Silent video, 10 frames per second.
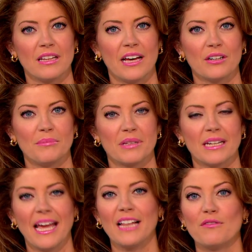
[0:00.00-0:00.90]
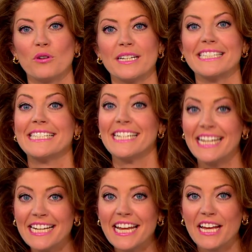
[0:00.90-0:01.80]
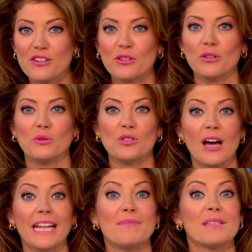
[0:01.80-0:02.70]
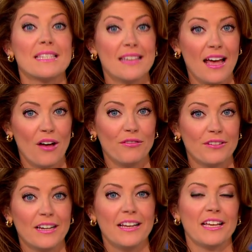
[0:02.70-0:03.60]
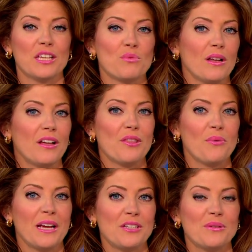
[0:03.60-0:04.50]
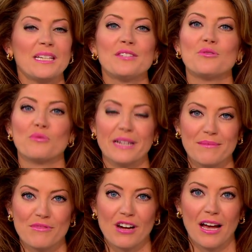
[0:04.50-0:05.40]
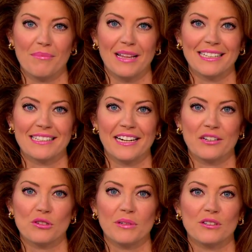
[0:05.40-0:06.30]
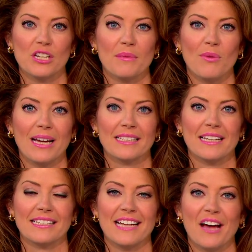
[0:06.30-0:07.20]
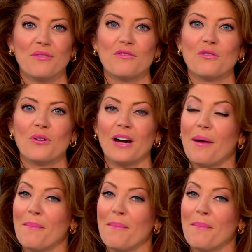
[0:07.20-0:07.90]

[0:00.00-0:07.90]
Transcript: ladder, but a California teenager who taught himself is well on the way to his dream job. Last night, contributor Jamie Wax sat down for a